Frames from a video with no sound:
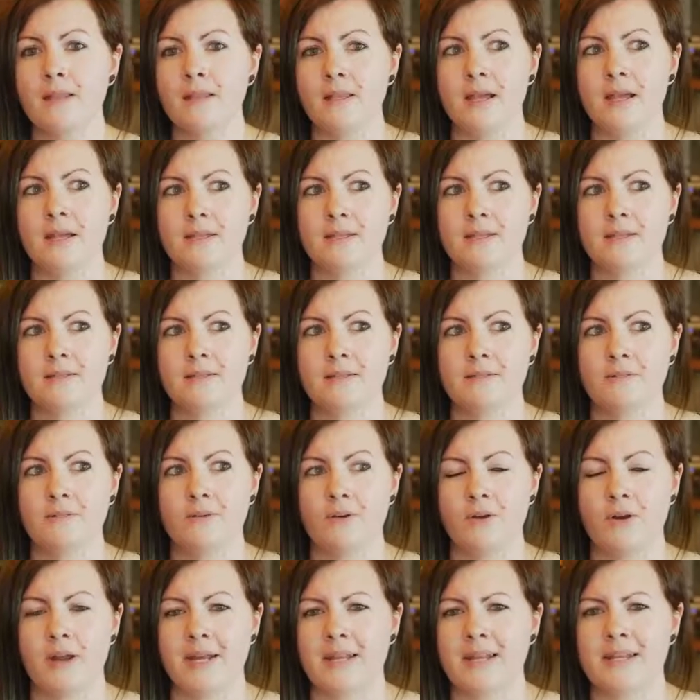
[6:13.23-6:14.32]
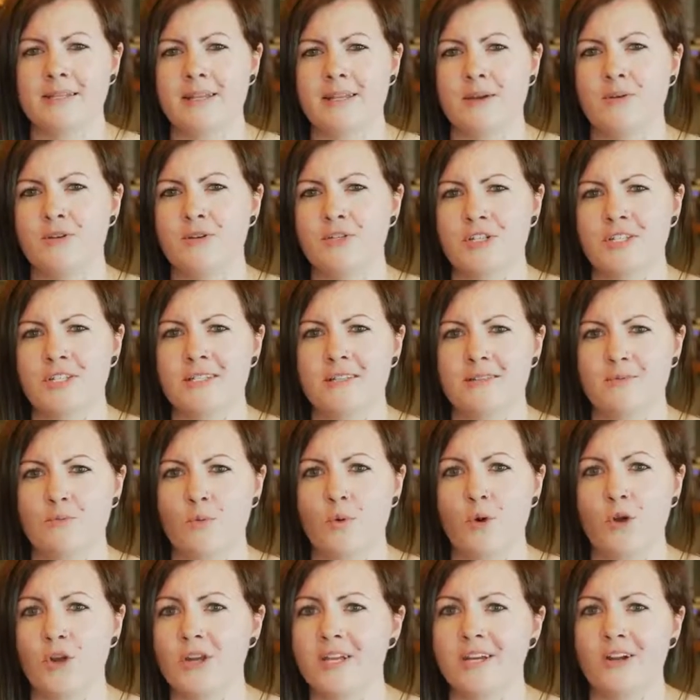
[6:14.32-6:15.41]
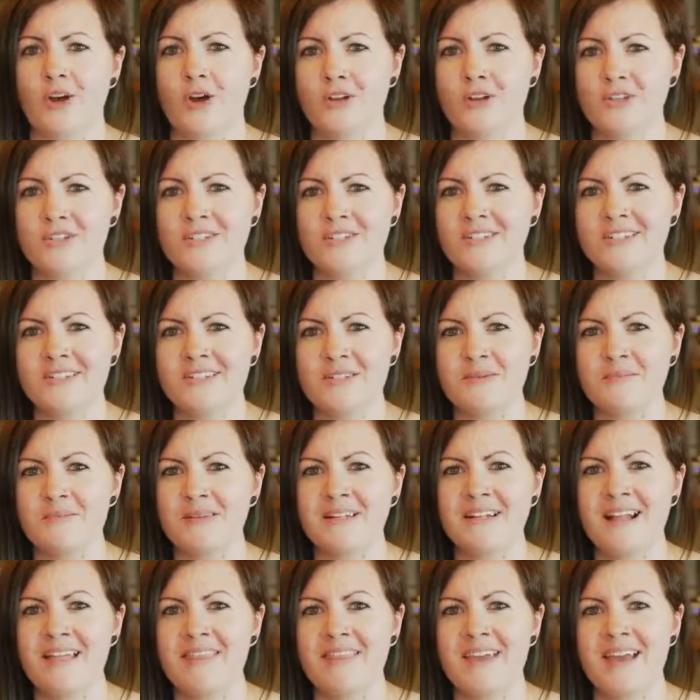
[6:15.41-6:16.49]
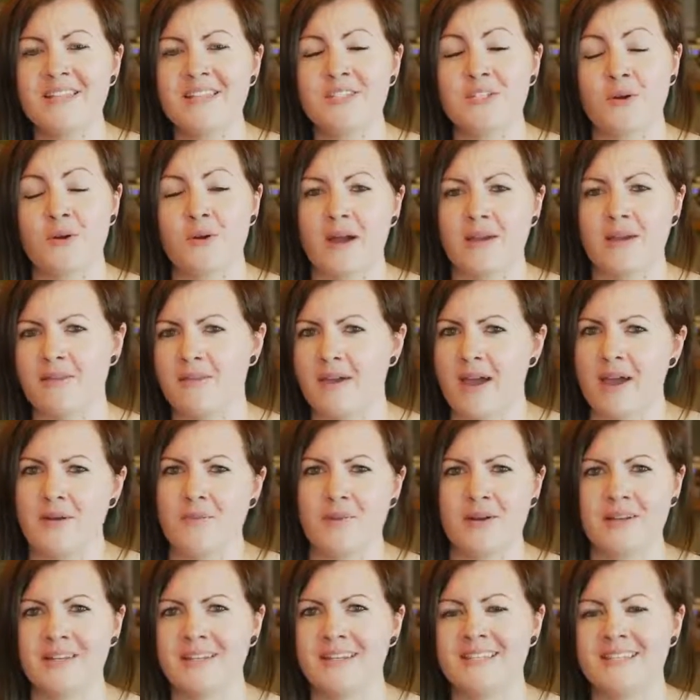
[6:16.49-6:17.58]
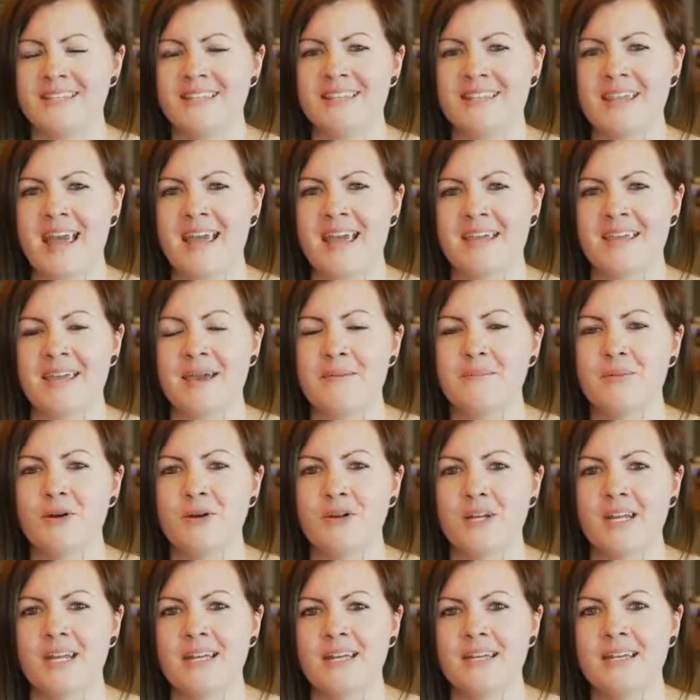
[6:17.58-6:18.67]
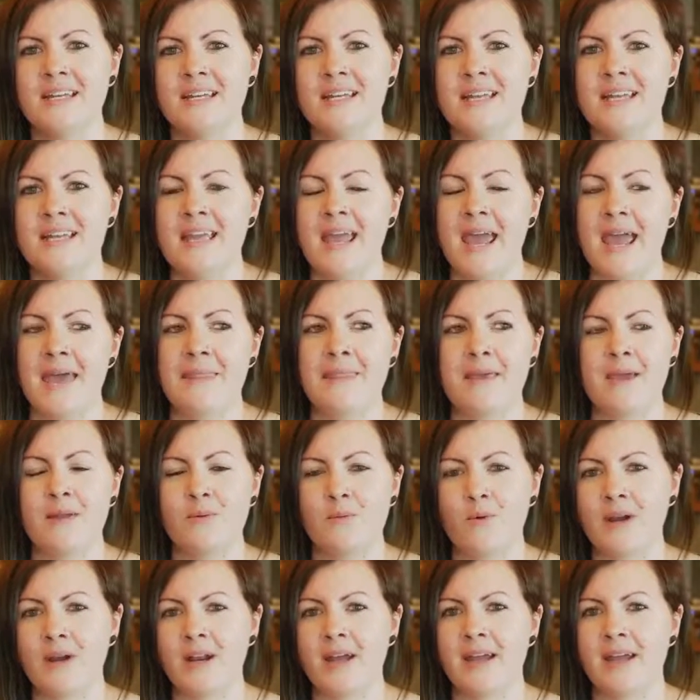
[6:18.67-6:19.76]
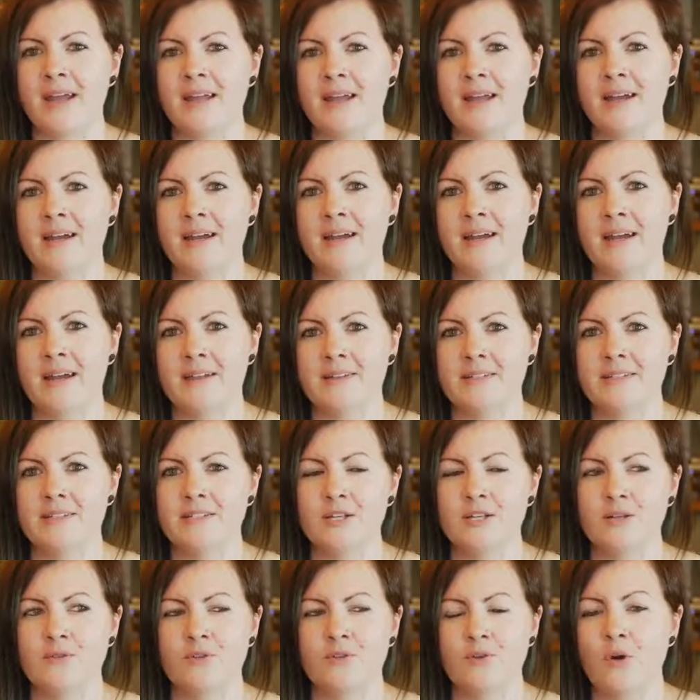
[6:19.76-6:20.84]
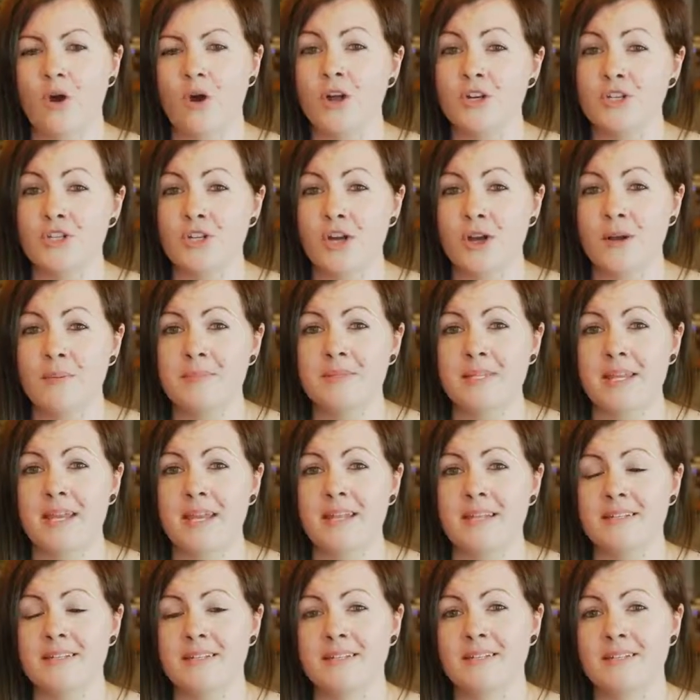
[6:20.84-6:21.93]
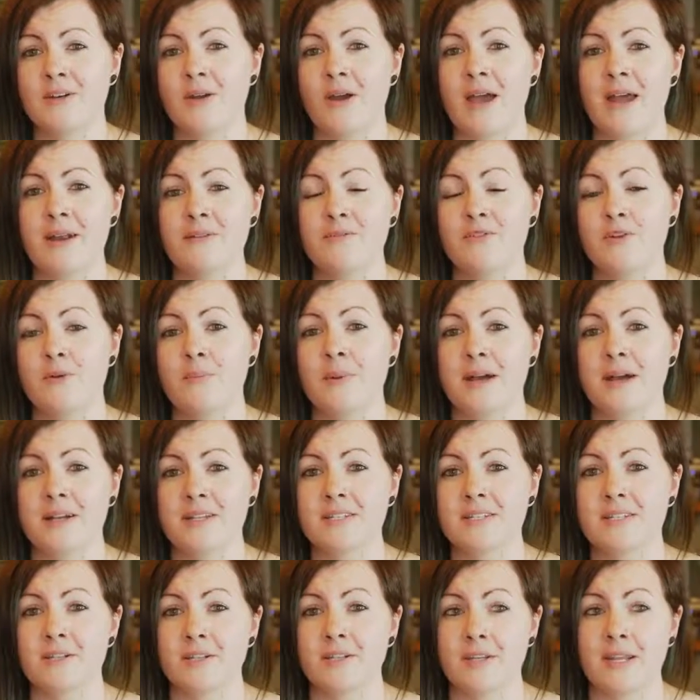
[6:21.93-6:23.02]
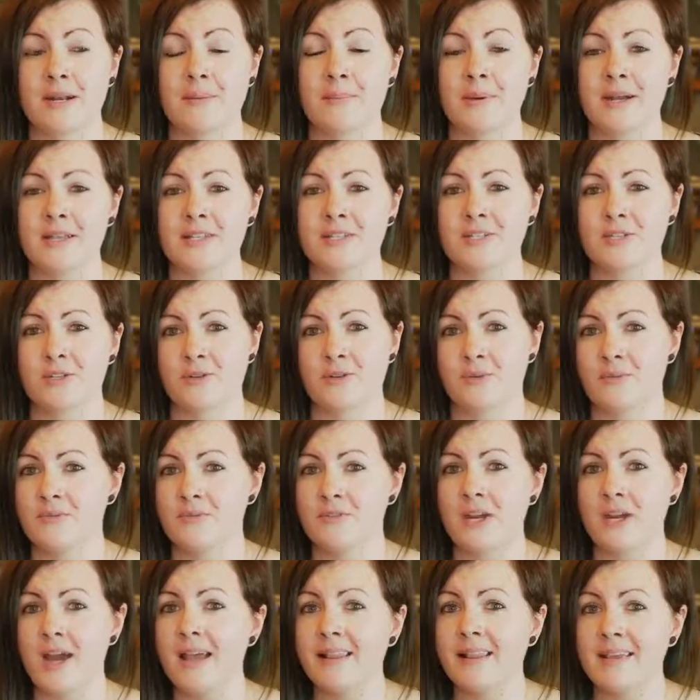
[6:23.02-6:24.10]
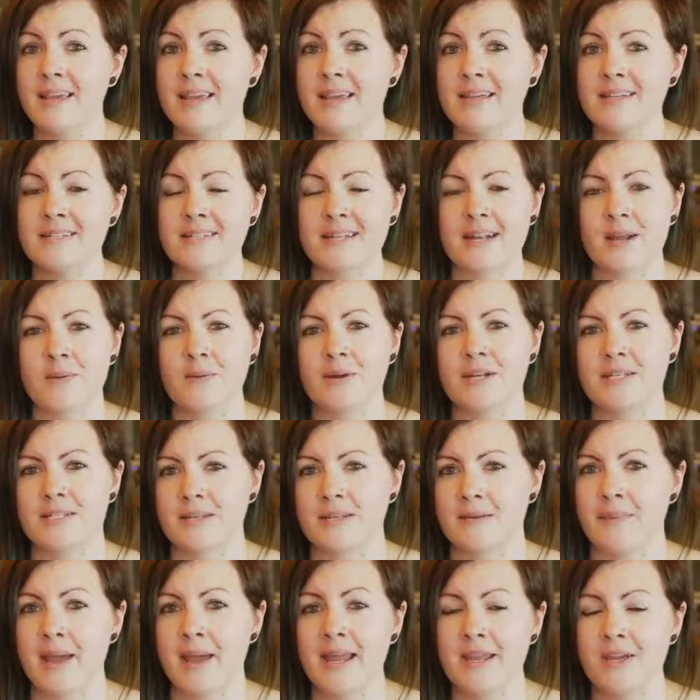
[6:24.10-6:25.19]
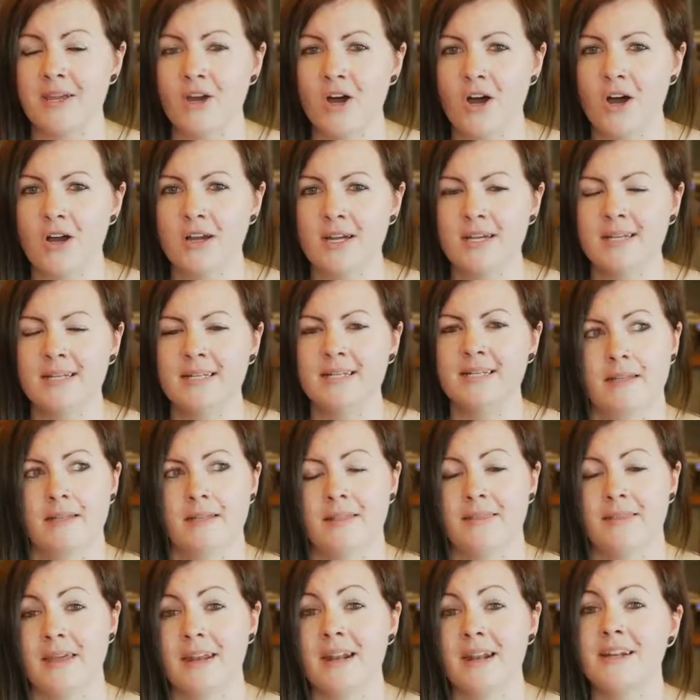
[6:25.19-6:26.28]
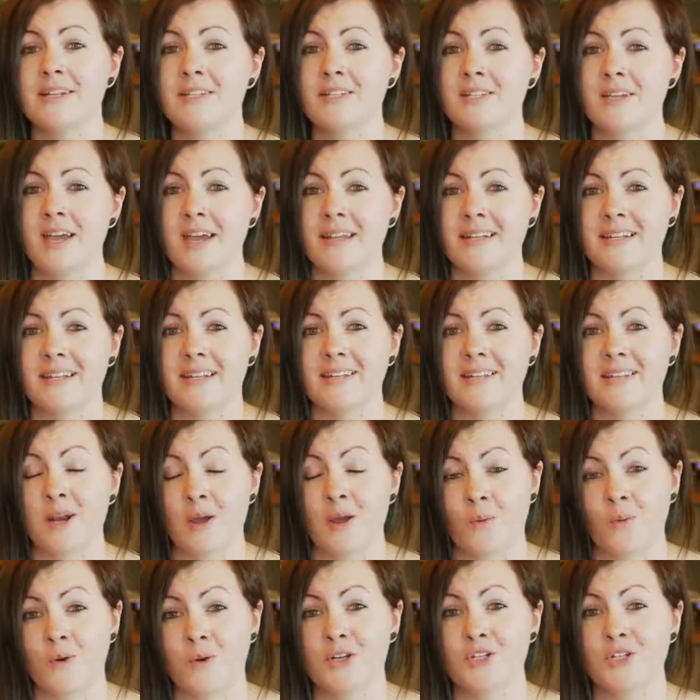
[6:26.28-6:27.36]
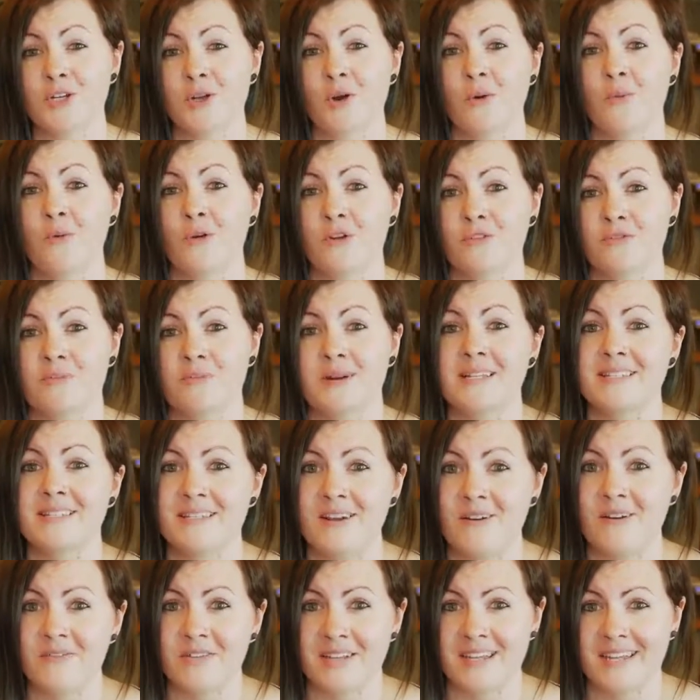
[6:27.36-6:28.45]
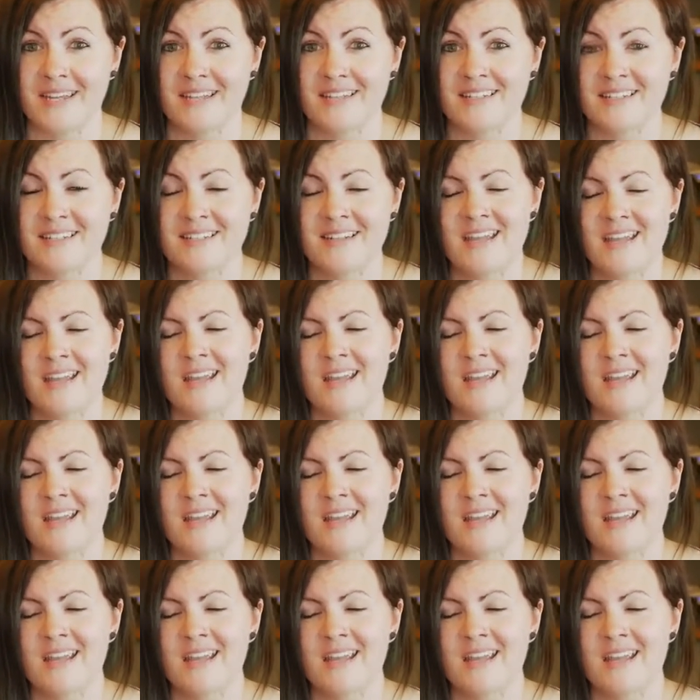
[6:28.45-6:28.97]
I guess I would just work in a hostel or something like that. So I went and did that in Cambodia. And then when I did a few odd jobs and had a few bucks to get a bus to Thailand, and I went to Bangkok, then I decided that I wanted to go and work for myself again.